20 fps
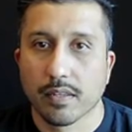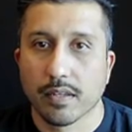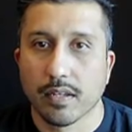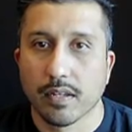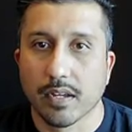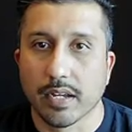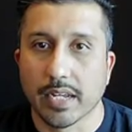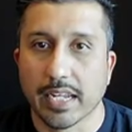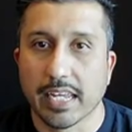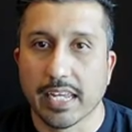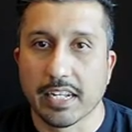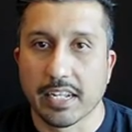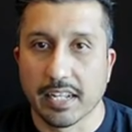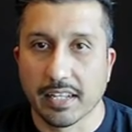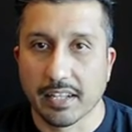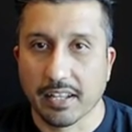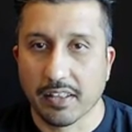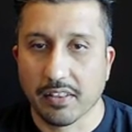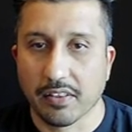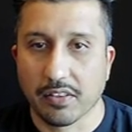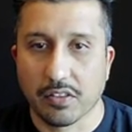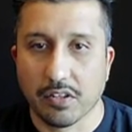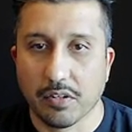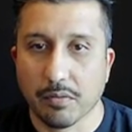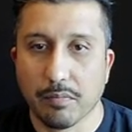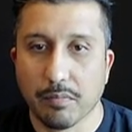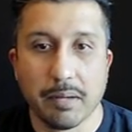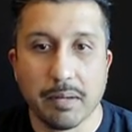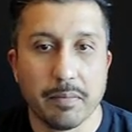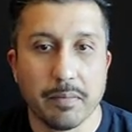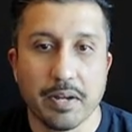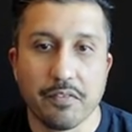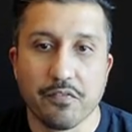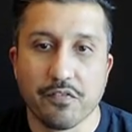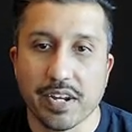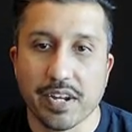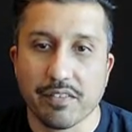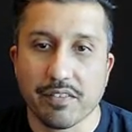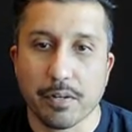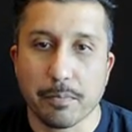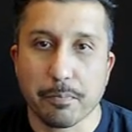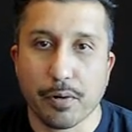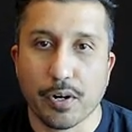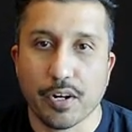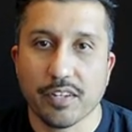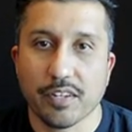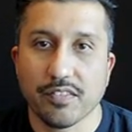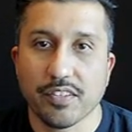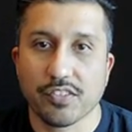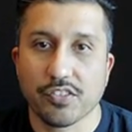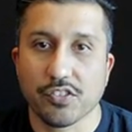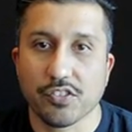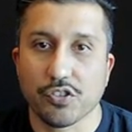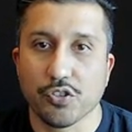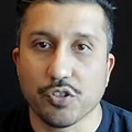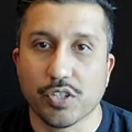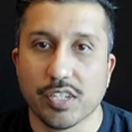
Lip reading: Again, my favorite part of this is you could